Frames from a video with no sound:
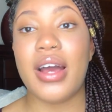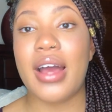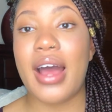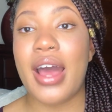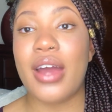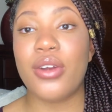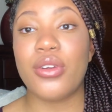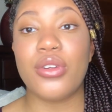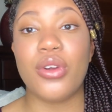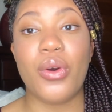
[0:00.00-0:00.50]

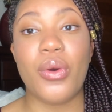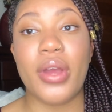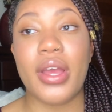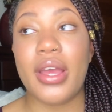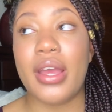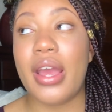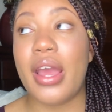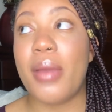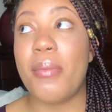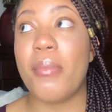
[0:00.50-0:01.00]
I don't know,
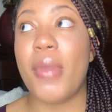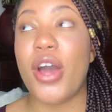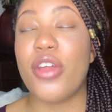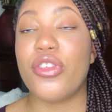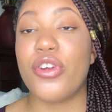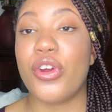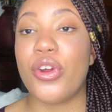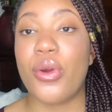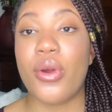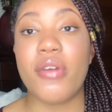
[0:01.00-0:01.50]
a
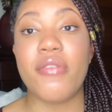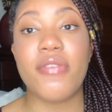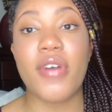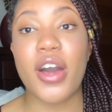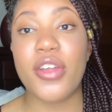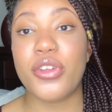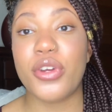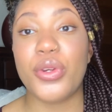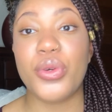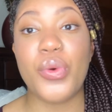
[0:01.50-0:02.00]
mother or a
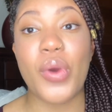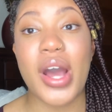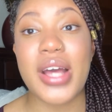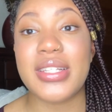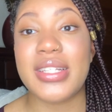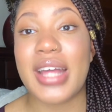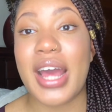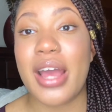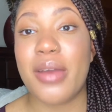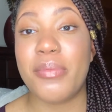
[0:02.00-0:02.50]
father who
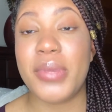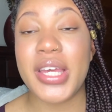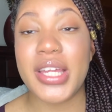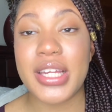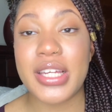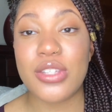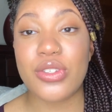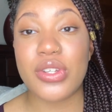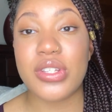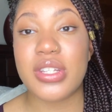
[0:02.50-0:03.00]
has
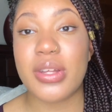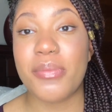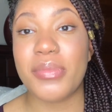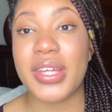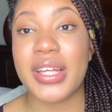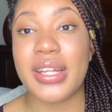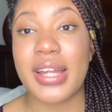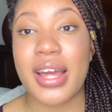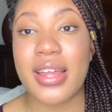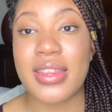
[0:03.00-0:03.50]
diabetes or
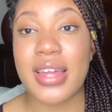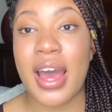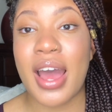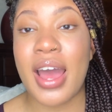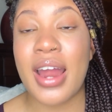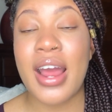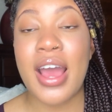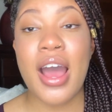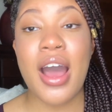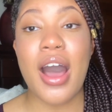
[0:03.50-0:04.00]
something like
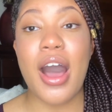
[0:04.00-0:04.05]
that,